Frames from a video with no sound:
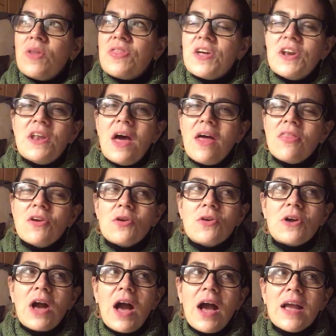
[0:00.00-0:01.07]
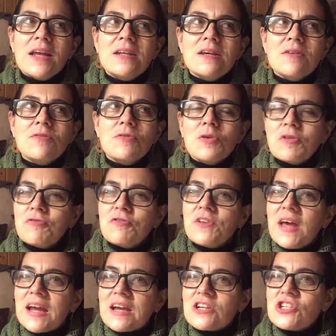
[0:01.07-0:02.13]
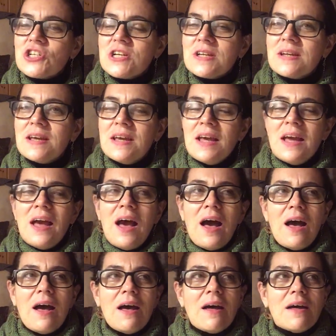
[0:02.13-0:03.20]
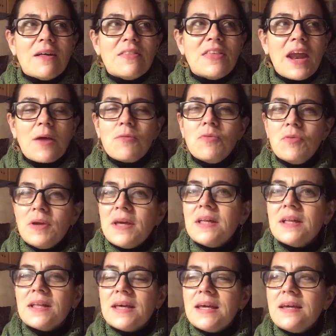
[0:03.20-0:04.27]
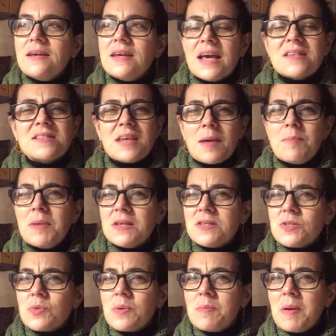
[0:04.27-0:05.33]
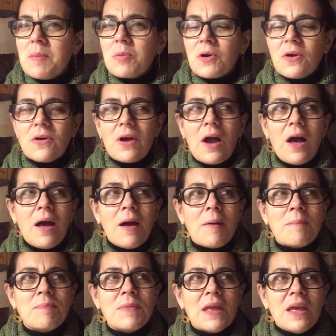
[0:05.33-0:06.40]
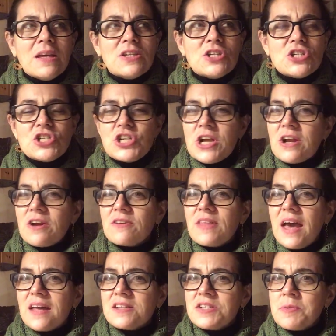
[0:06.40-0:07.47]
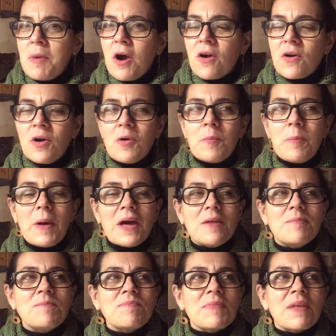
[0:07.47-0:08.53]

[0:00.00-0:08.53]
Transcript: another kind of reflection that I really, yes, I must remember to share that tomorrow. But